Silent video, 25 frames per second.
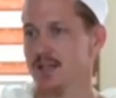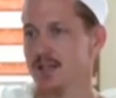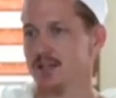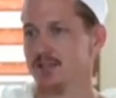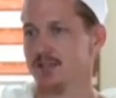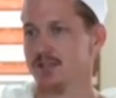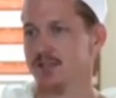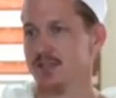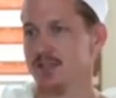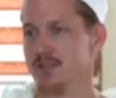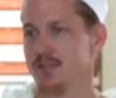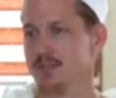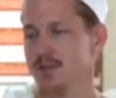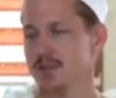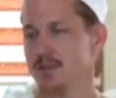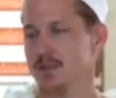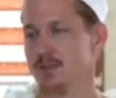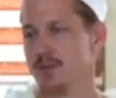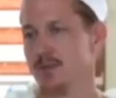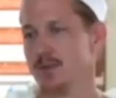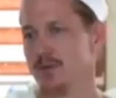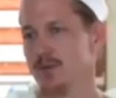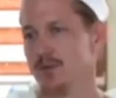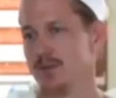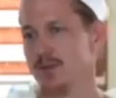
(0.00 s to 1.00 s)
of his
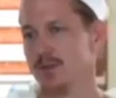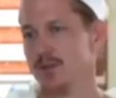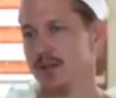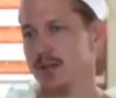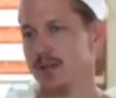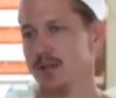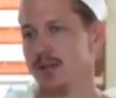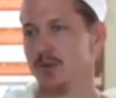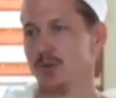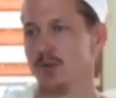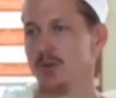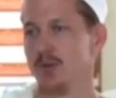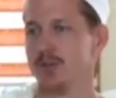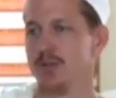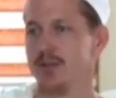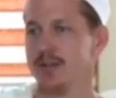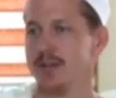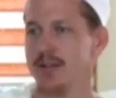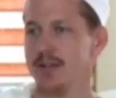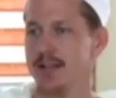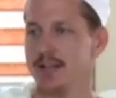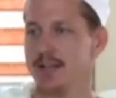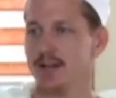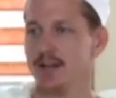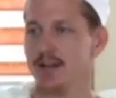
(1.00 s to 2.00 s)
people, in order to
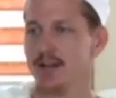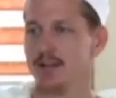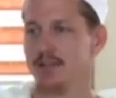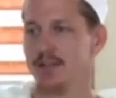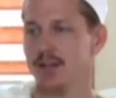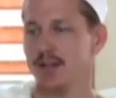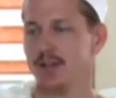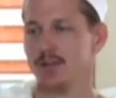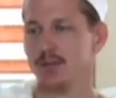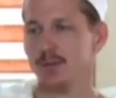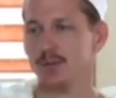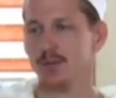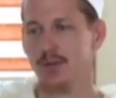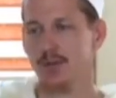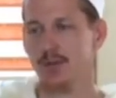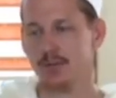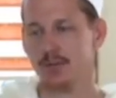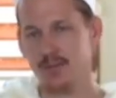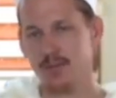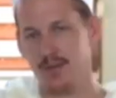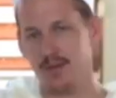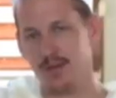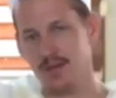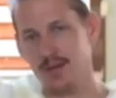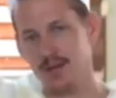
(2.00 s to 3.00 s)
clarify to them.
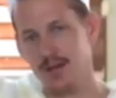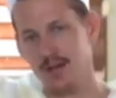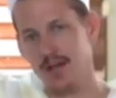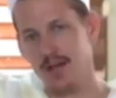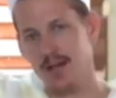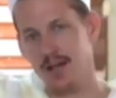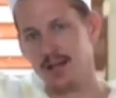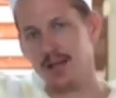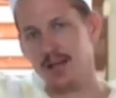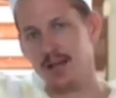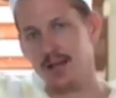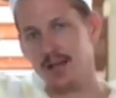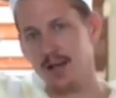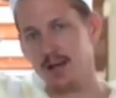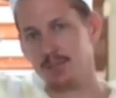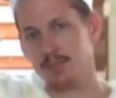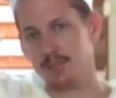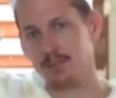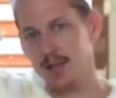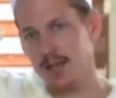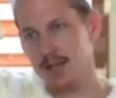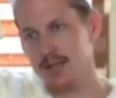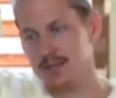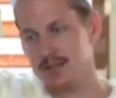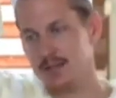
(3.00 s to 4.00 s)
And that
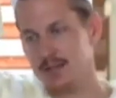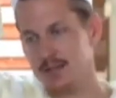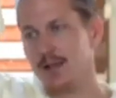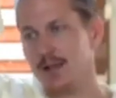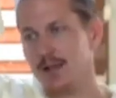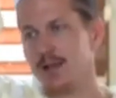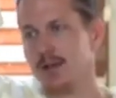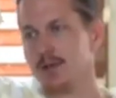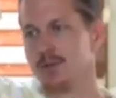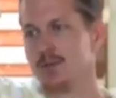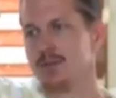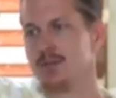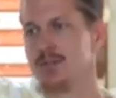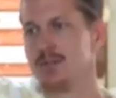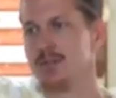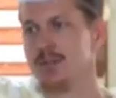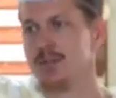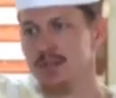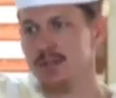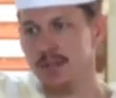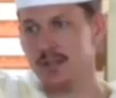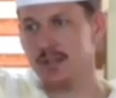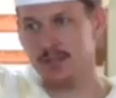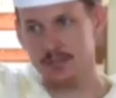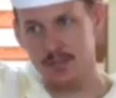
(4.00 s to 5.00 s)
applies to language just
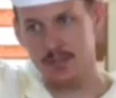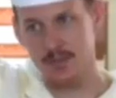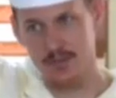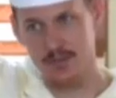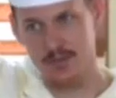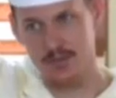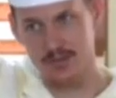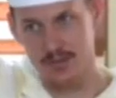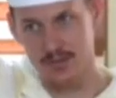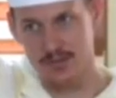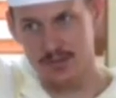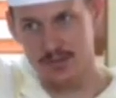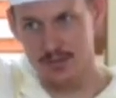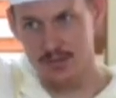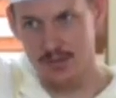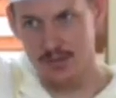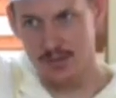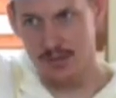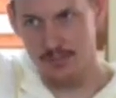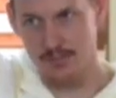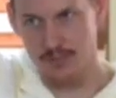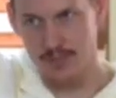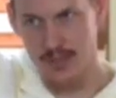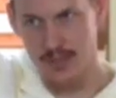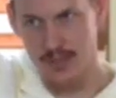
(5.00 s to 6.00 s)
as much as it
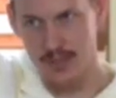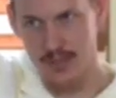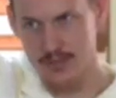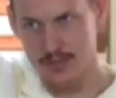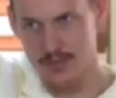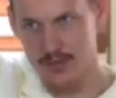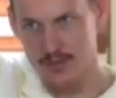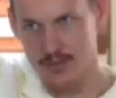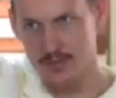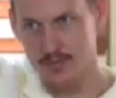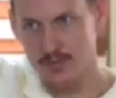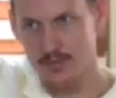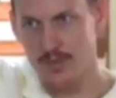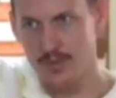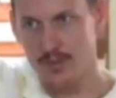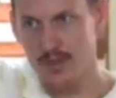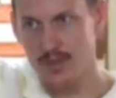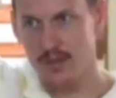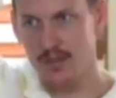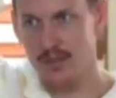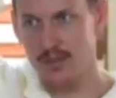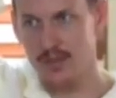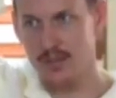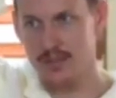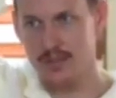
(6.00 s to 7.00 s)
applies to
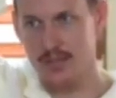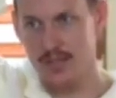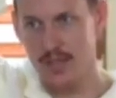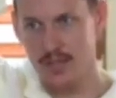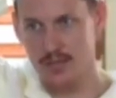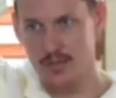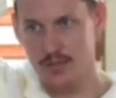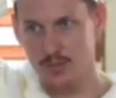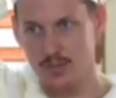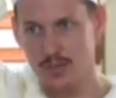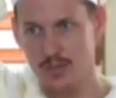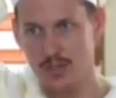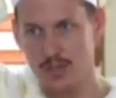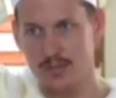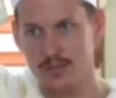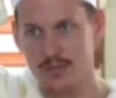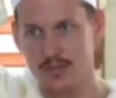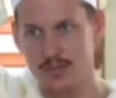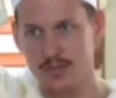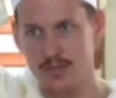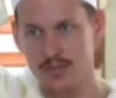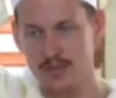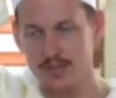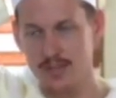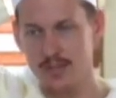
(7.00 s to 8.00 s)
contextualizing
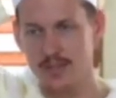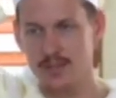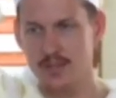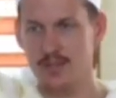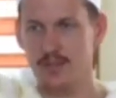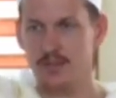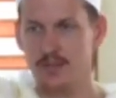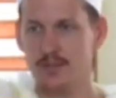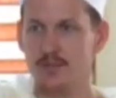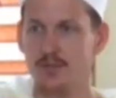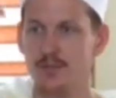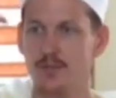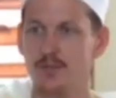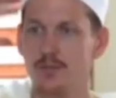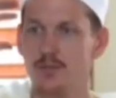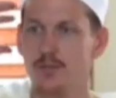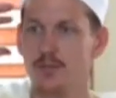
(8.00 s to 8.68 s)
the teachings to